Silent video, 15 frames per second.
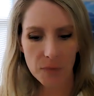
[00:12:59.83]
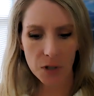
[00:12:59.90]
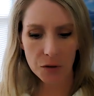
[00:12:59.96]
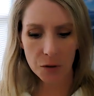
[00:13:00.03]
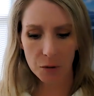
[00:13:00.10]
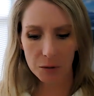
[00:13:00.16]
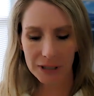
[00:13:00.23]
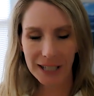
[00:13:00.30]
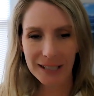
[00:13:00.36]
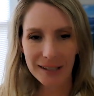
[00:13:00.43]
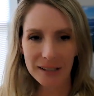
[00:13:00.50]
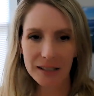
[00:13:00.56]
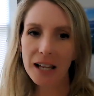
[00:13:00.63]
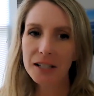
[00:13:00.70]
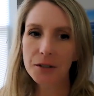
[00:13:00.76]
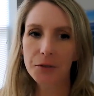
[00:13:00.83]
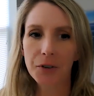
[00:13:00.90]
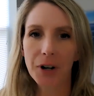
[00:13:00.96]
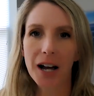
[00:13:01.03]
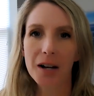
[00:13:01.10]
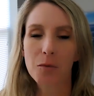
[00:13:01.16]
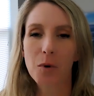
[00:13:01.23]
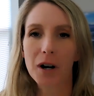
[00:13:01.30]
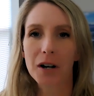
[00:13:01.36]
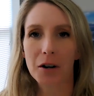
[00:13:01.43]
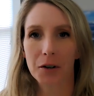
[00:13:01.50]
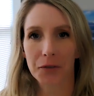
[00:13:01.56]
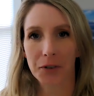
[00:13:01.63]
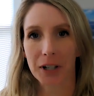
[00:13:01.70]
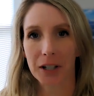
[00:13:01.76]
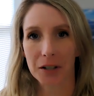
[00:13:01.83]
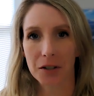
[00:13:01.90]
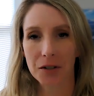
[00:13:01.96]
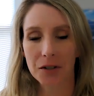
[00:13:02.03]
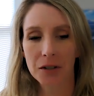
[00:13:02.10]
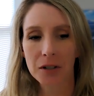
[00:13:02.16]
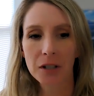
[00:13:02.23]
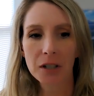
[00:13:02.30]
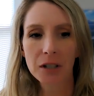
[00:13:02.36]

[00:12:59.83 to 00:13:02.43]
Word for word: So let's classify what are failures.